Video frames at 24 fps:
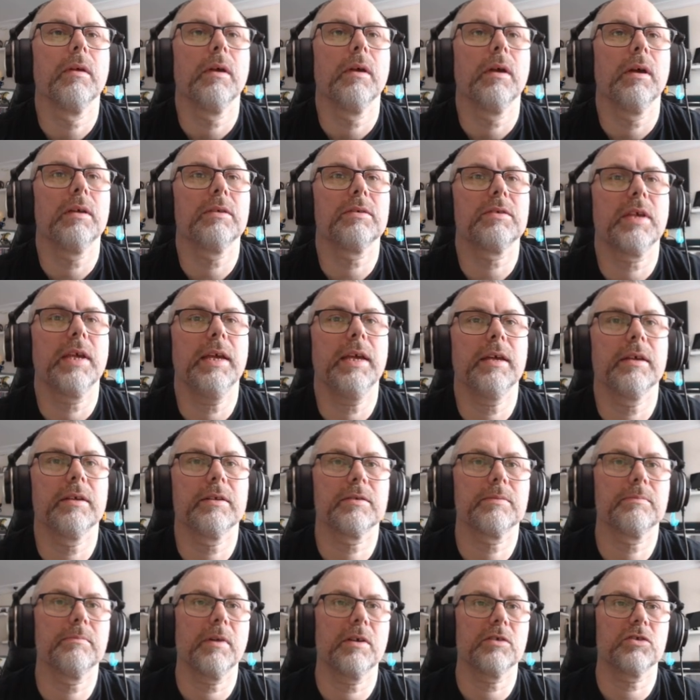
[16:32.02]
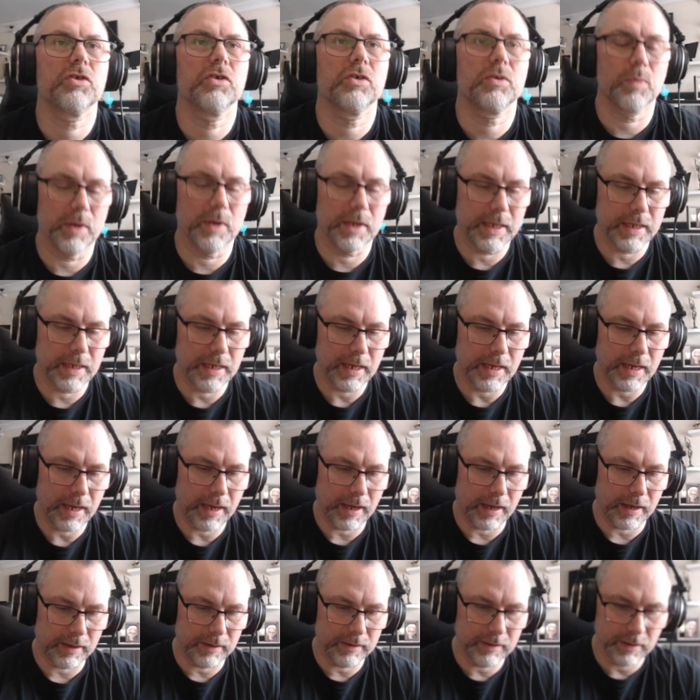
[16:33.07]
Let's hit as much as we
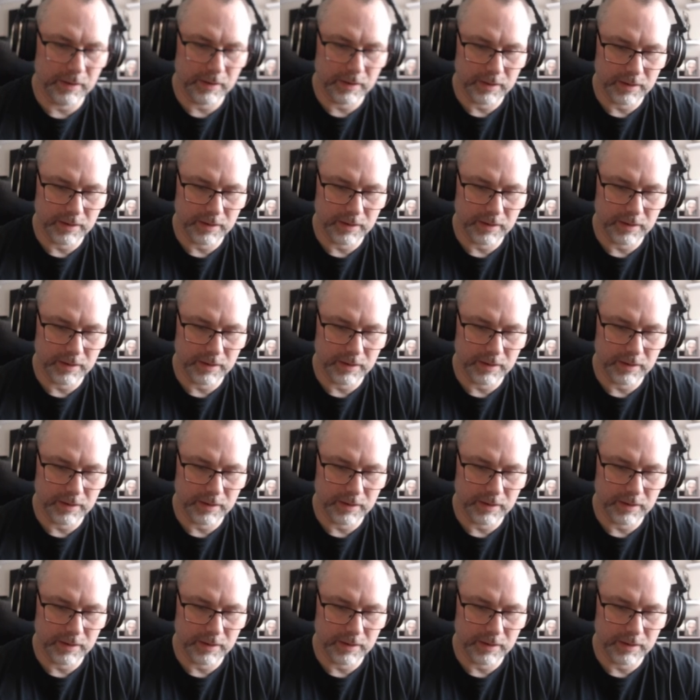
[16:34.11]
can.